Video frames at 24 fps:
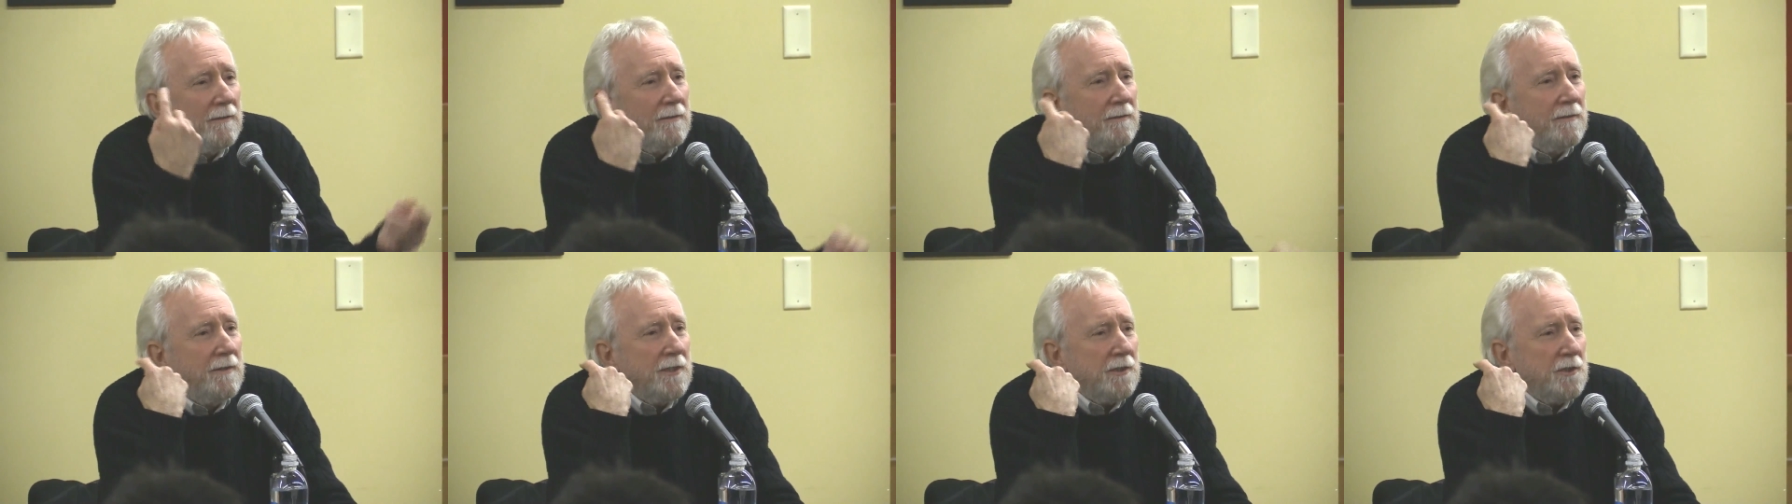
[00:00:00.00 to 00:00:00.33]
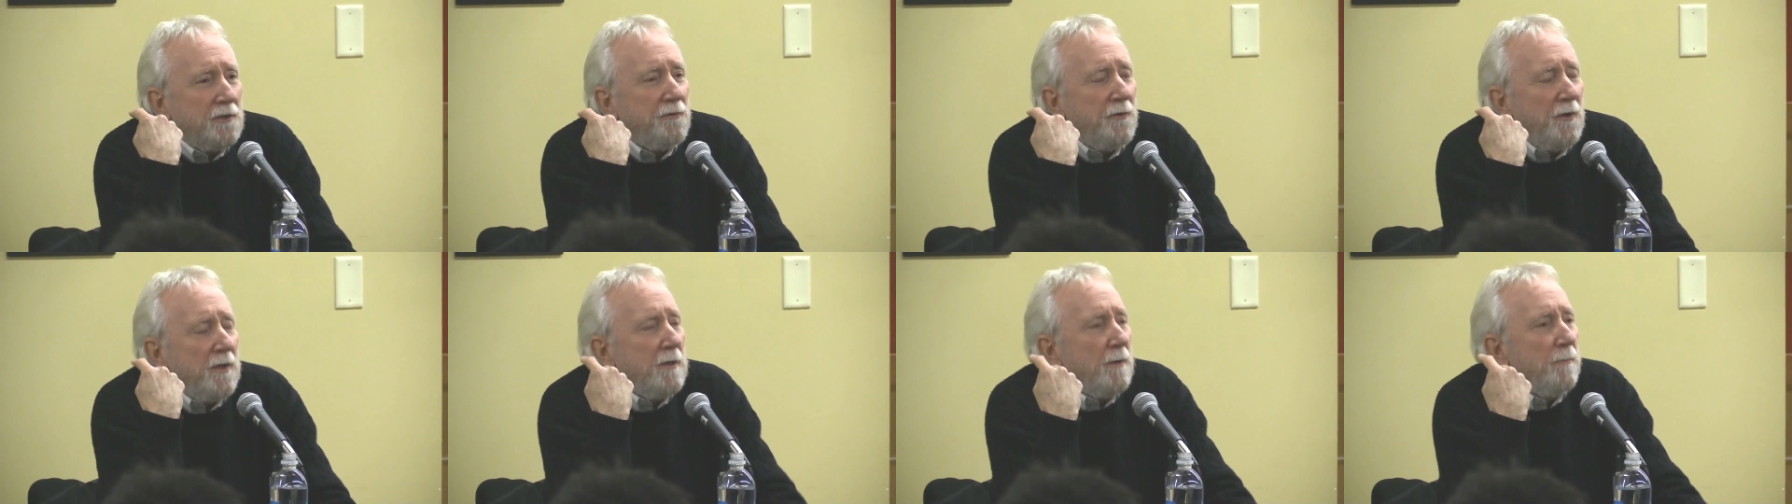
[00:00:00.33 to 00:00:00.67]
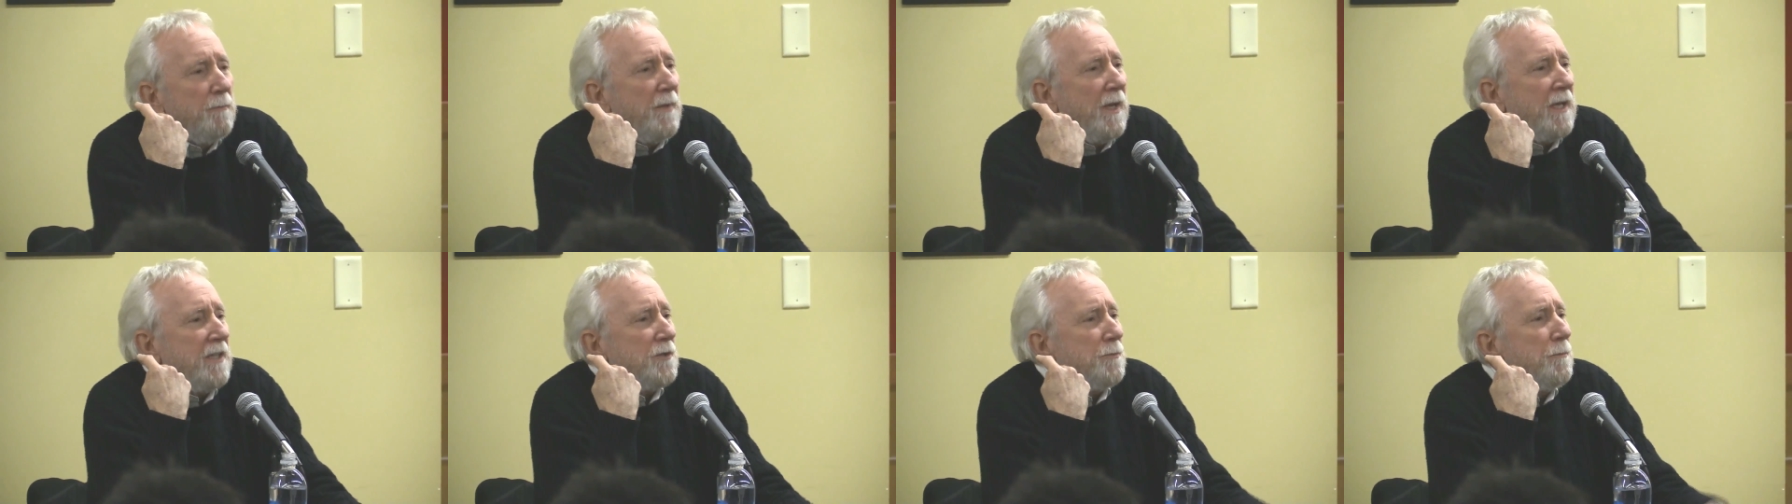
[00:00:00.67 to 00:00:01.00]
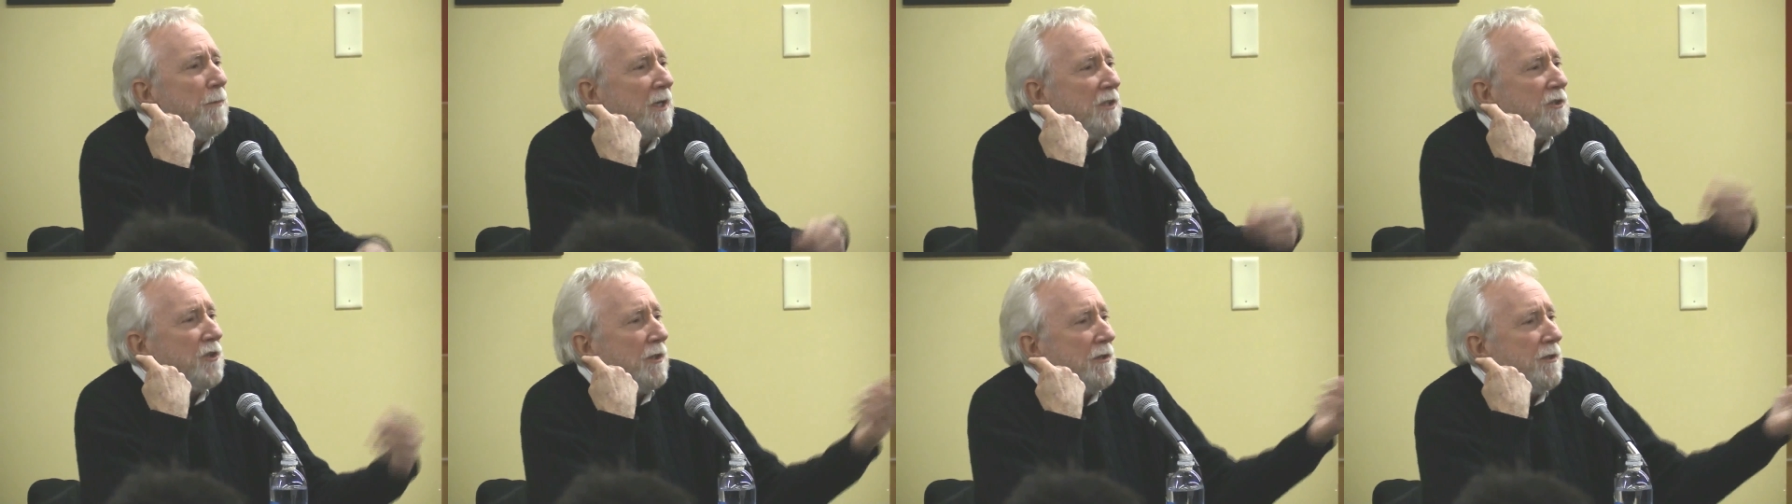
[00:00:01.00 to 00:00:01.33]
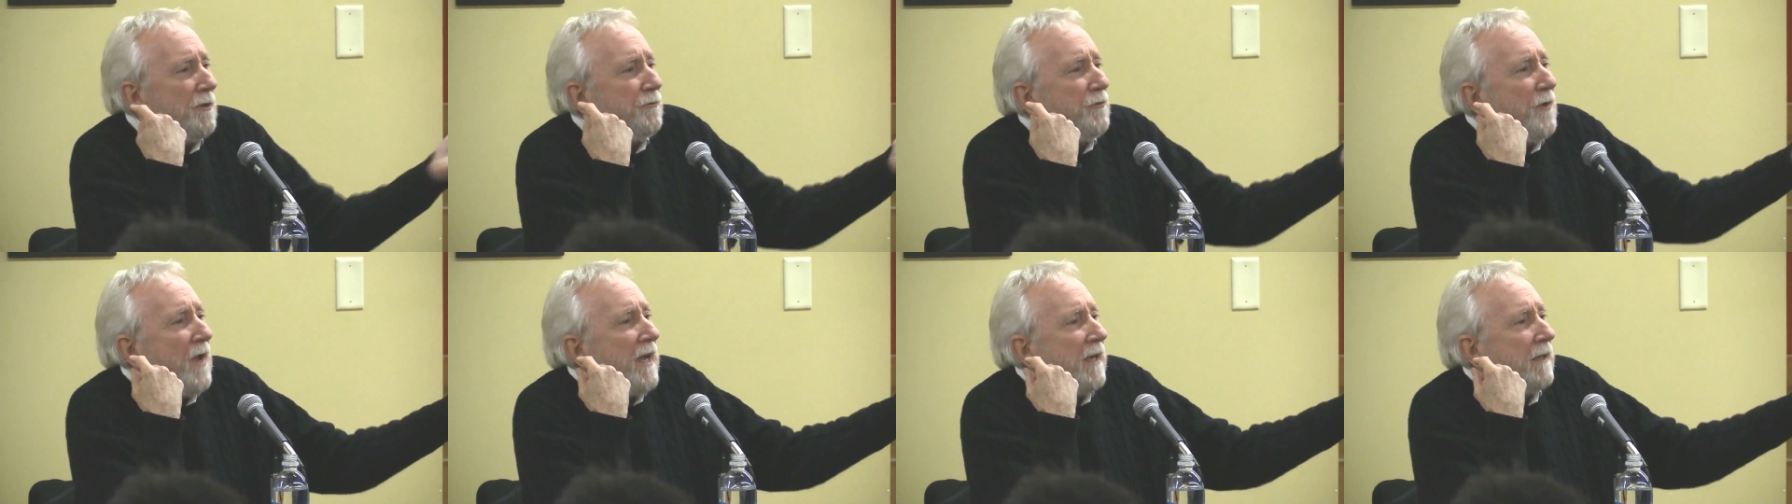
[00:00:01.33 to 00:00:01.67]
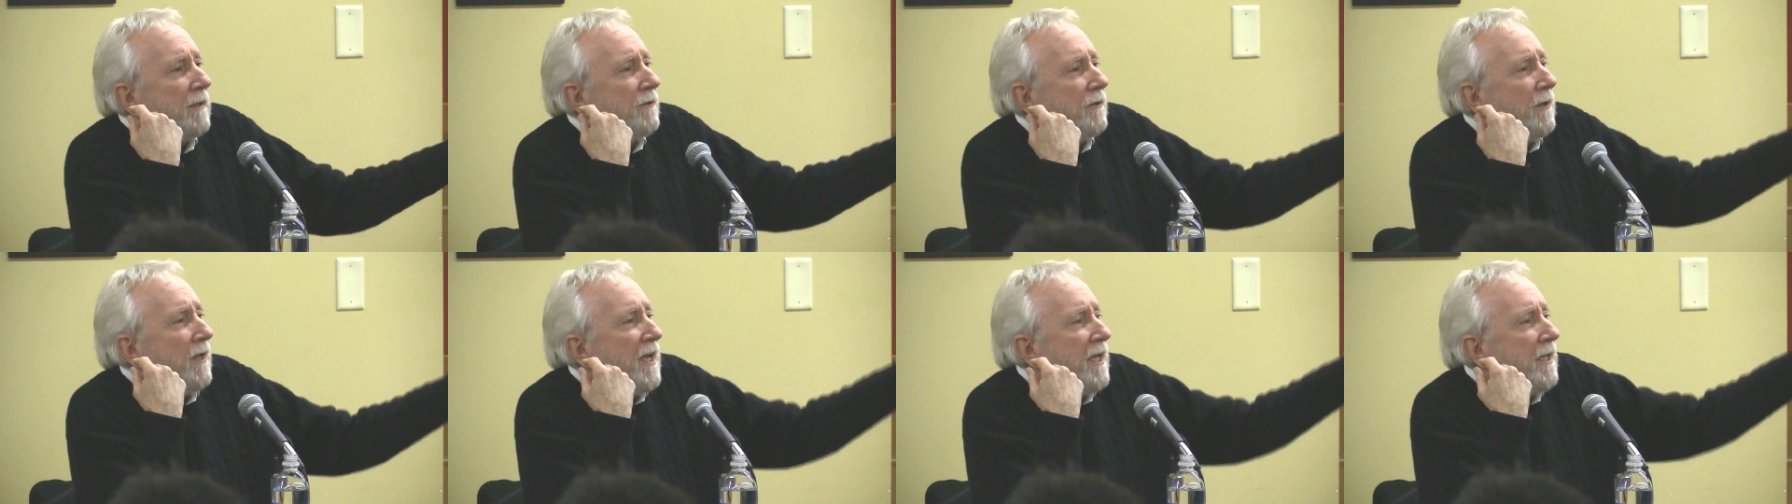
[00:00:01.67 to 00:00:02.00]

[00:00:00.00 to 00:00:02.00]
This film makes much of the fact that